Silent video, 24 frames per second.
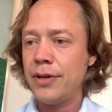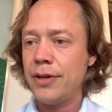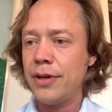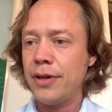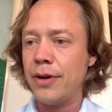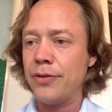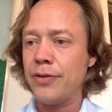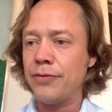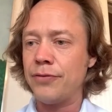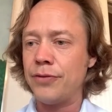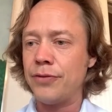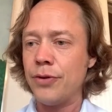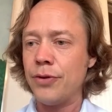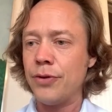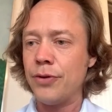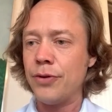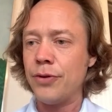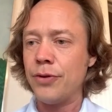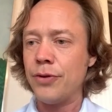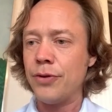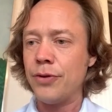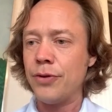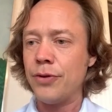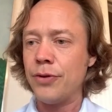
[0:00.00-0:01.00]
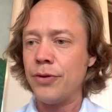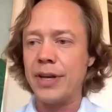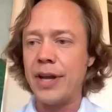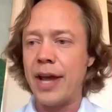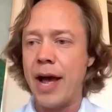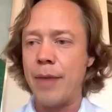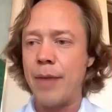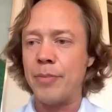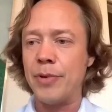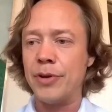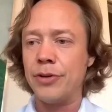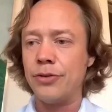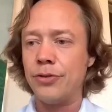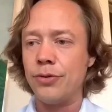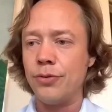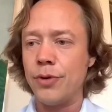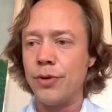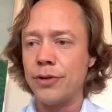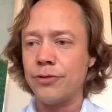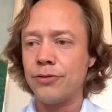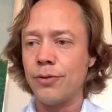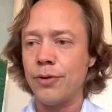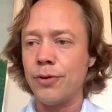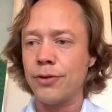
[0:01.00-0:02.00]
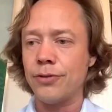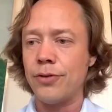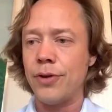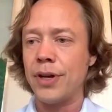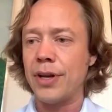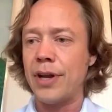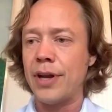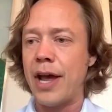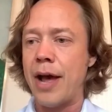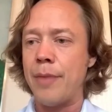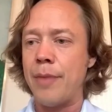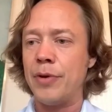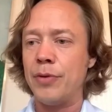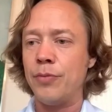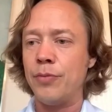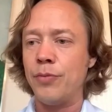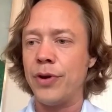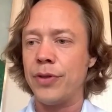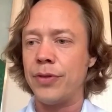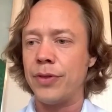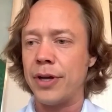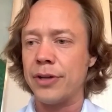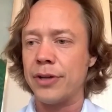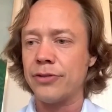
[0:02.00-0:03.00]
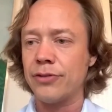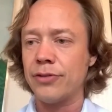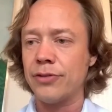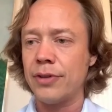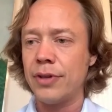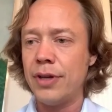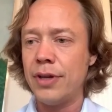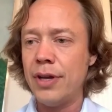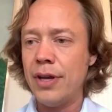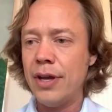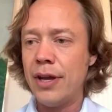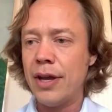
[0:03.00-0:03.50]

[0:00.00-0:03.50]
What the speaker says: The future is going to happen to us, or it's going to happen with us.